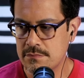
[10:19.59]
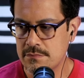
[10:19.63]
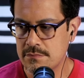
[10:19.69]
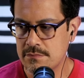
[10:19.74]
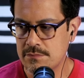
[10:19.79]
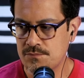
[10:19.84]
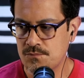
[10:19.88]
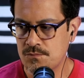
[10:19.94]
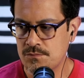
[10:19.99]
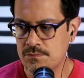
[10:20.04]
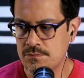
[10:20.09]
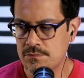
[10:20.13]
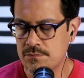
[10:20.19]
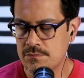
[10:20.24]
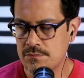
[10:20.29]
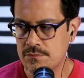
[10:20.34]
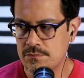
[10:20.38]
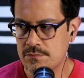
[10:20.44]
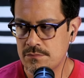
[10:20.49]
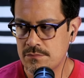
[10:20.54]

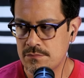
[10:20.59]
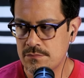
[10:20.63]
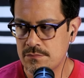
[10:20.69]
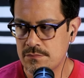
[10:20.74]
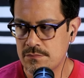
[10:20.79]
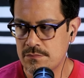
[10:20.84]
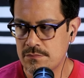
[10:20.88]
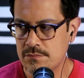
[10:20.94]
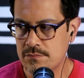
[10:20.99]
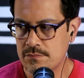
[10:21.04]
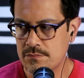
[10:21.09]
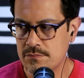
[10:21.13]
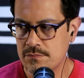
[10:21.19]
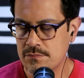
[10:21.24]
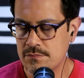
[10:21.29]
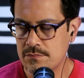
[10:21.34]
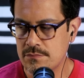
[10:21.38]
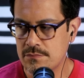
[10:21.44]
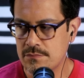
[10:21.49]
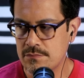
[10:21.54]

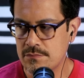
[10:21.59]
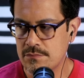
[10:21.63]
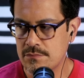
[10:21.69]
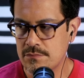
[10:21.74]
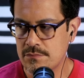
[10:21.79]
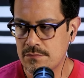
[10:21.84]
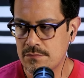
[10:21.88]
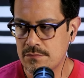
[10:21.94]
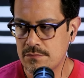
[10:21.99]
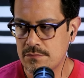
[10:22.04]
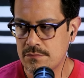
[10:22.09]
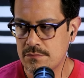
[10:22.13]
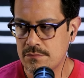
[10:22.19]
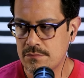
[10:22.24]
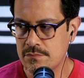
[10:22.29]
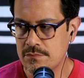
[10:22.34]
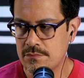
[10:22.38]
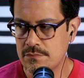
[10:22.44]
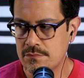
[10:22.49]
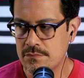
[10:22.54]

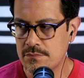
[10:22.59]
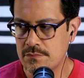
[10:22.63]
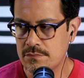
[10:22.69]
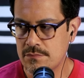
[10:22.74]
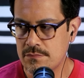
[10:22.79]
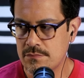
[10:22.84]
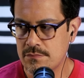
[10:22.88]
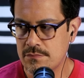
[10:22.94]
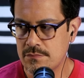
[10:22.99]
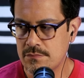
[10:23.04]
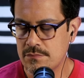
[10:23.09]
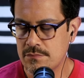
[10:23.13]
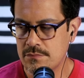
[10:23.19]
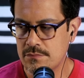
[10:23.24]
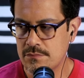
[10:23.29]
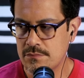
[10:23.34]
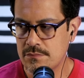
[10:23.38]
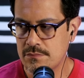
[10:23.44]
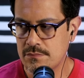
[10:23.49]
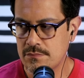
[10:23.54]

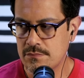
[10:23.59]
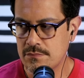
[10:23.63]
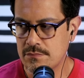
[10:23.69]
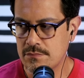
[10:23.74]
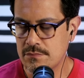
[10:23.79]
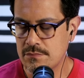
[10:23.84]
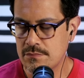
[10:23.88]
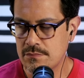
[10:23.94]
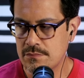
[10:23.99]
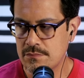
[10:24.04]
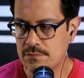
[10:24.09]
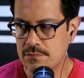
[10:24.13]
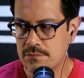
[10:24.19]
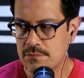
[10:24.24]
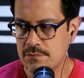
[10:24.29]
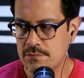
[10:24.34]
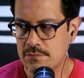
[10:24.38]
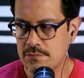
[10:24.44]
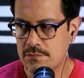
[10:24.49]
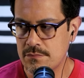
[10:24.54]

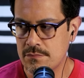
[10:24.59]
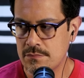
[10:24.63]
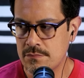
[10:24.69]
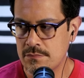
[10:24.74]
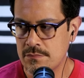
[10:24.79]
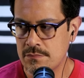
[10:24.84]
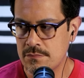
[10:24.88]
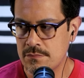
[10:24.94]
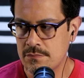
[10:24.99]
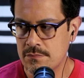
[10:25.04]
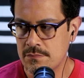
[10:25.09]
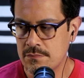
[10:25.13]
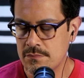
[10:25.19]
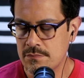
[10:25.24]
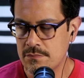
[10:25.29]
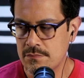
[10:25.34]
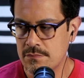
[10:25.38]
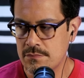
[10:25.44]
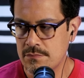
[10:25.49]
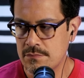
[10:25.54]

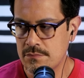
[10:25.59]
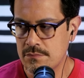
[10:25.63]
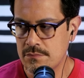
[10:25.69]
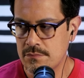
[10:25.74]
This person isn't speaking.